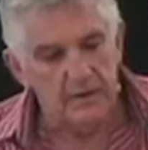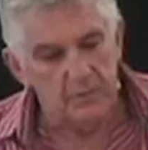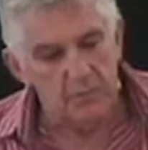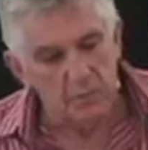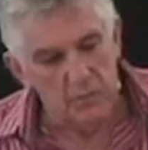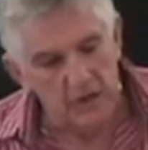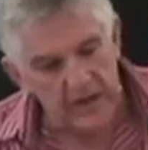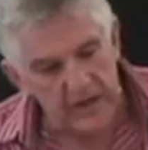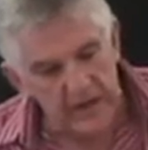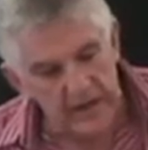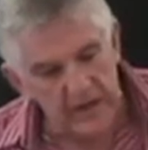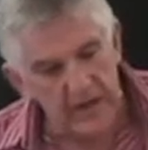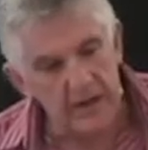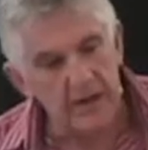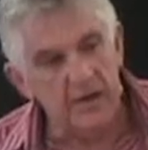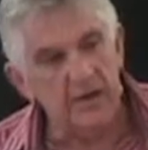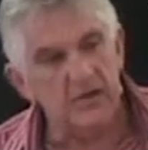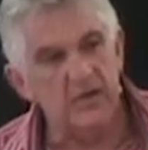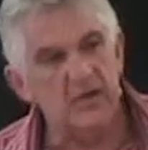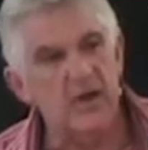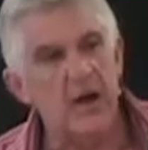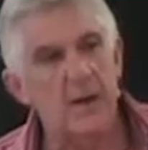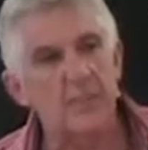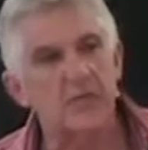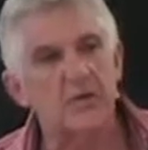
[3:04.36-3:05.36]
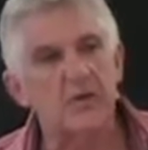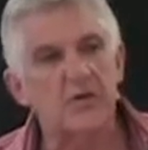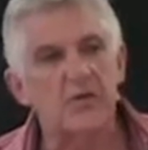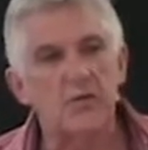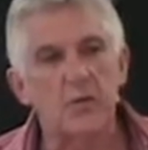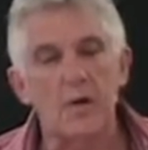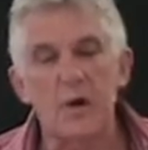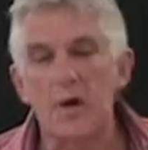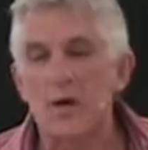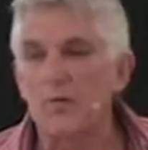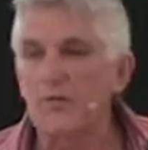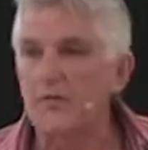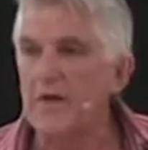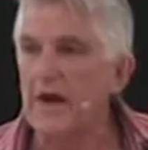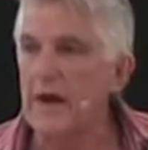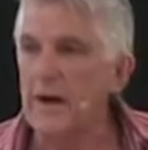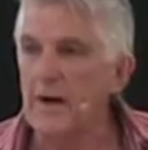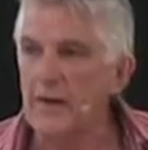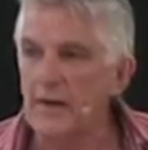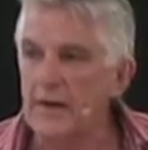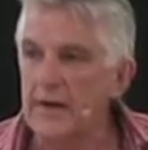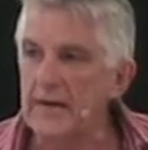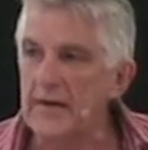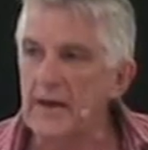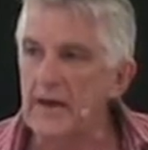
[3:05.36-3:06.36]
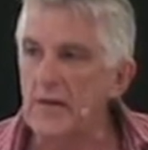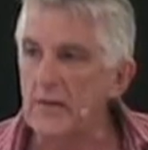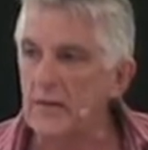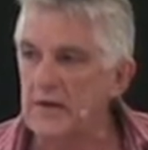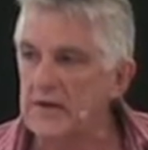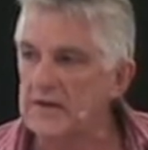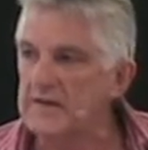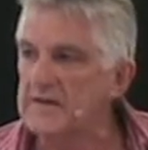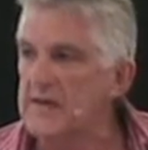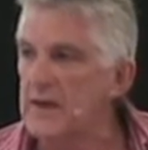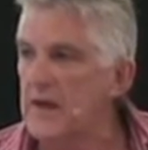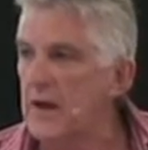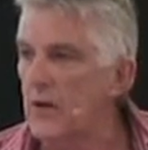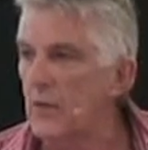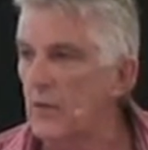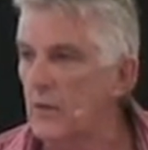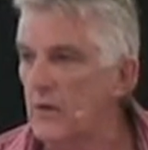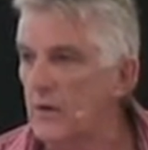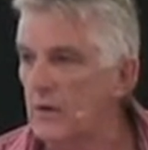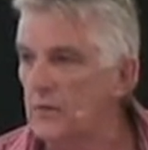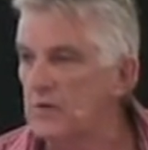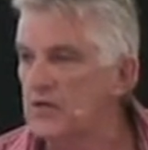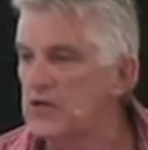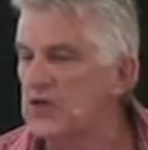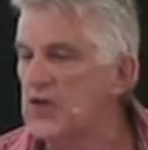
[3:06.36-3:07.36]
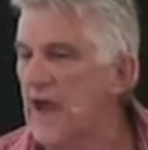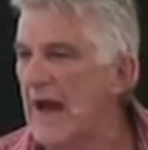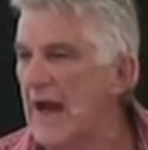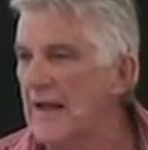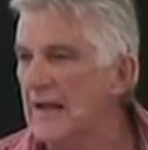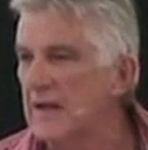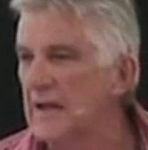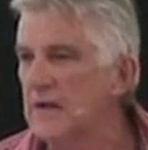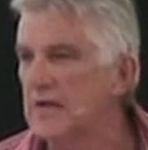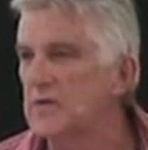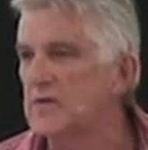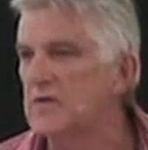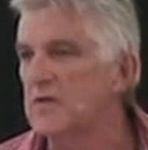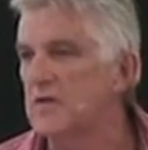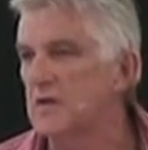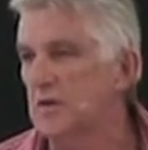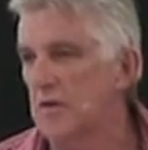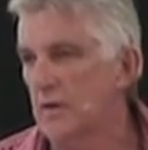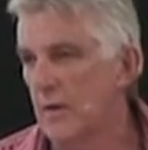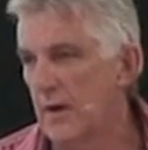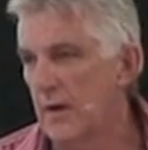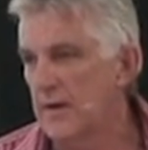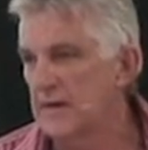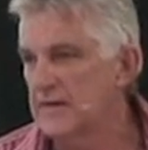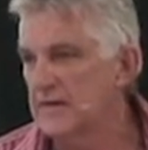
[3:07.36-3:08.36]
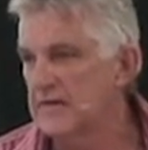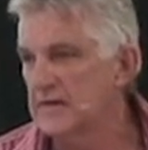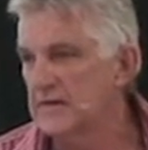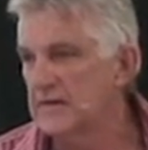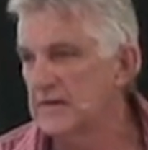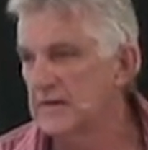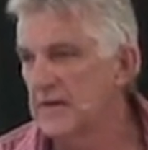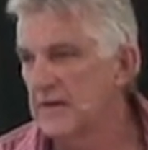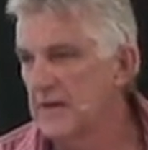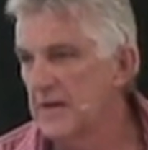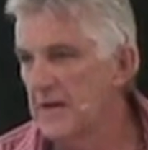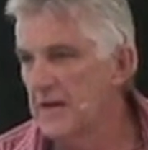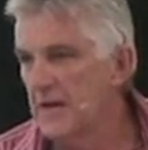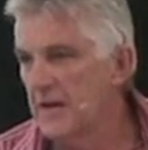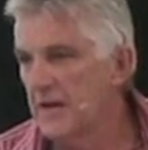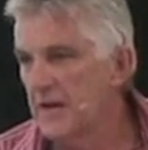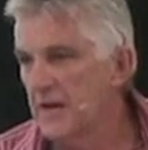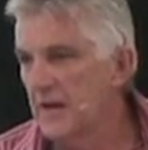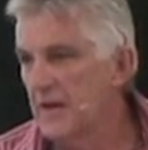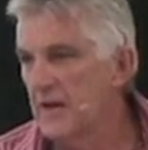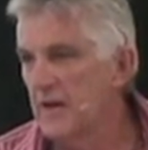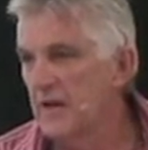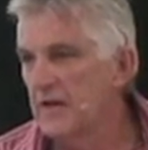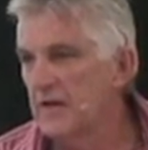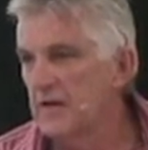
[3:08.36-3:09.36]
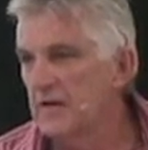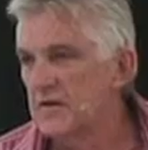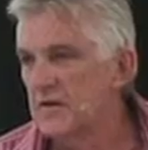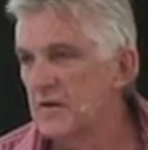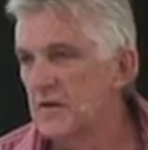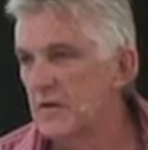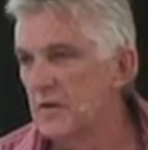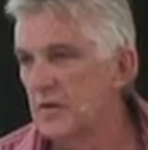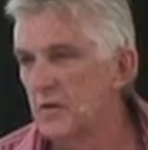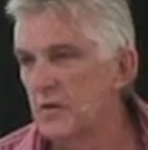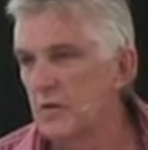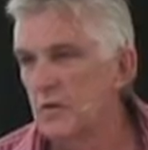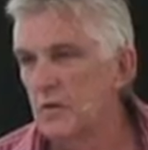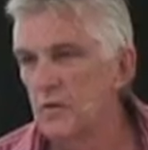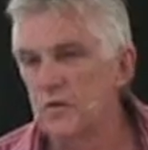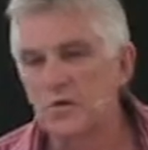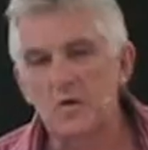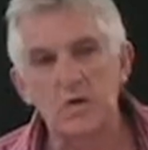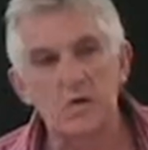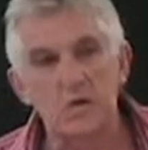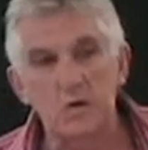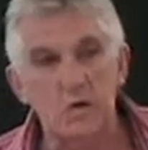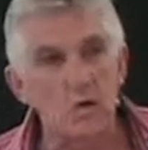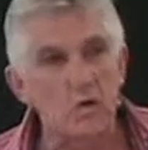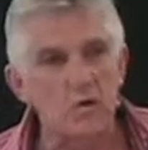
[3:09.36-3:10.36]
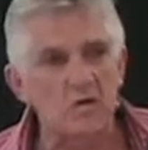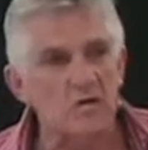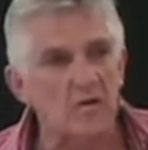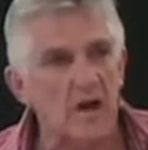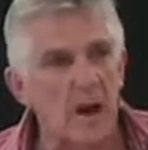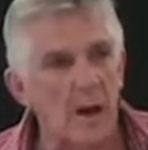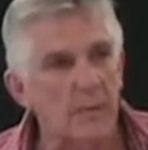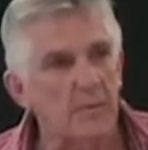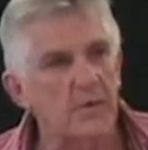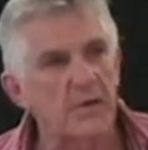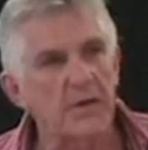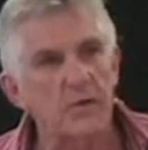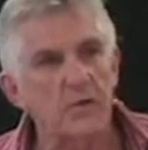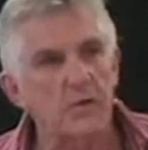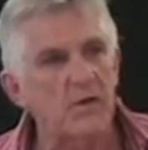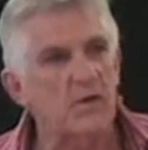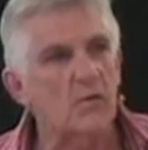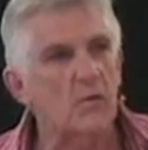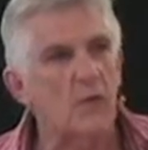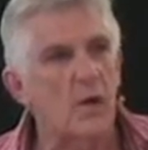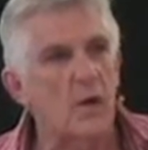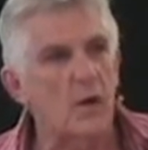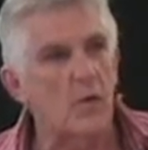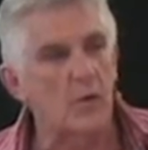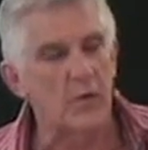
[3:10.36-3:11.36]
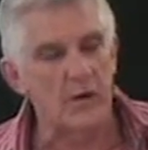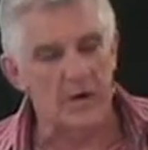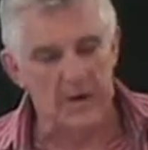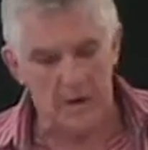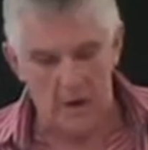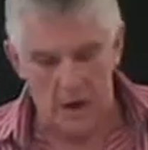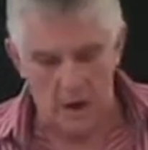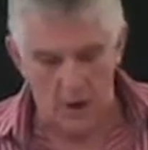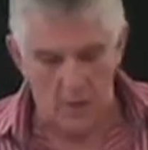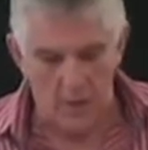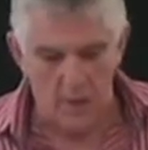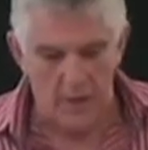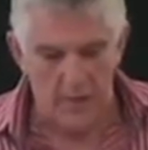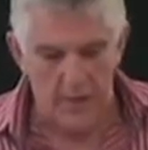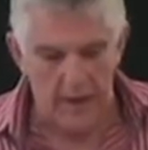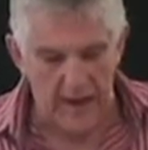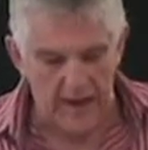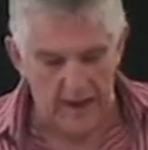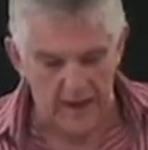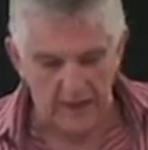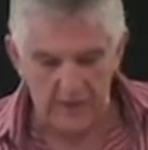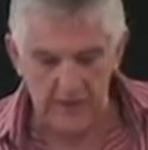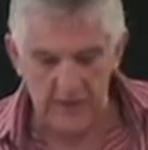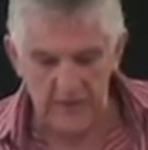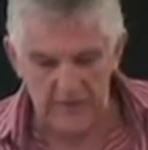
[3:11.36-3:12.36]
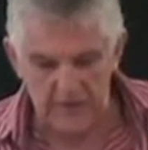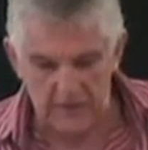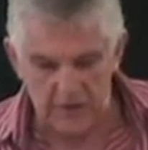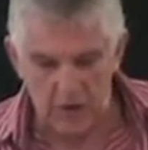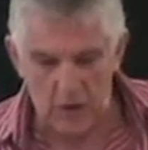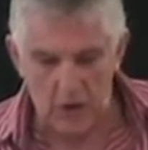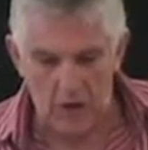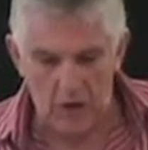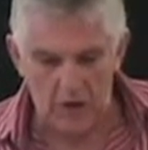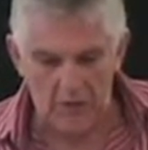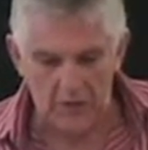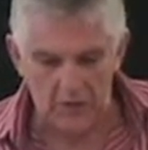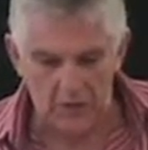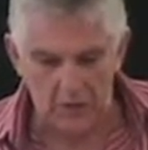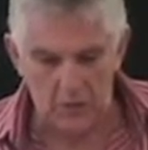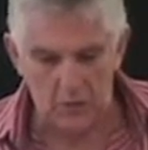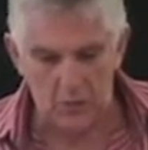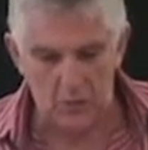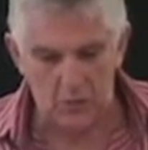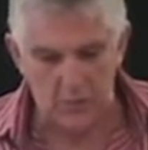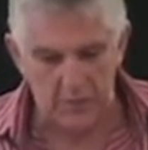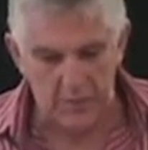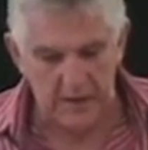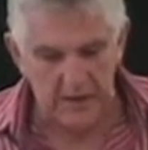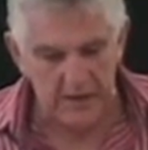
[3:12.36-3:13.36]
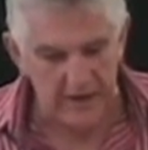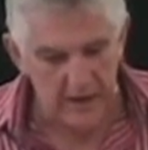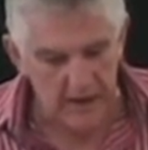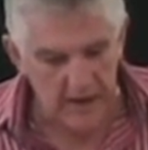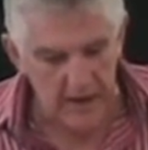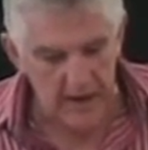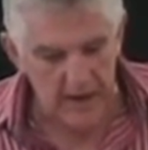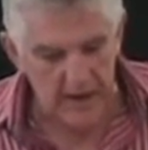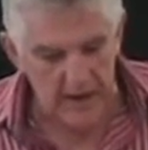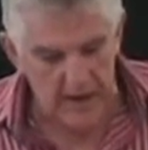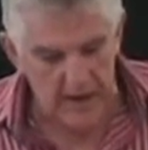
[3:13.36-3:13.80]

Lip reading: we get into chapter 12 now, and there is that real challenge to us to do something with what we know about these guys who have been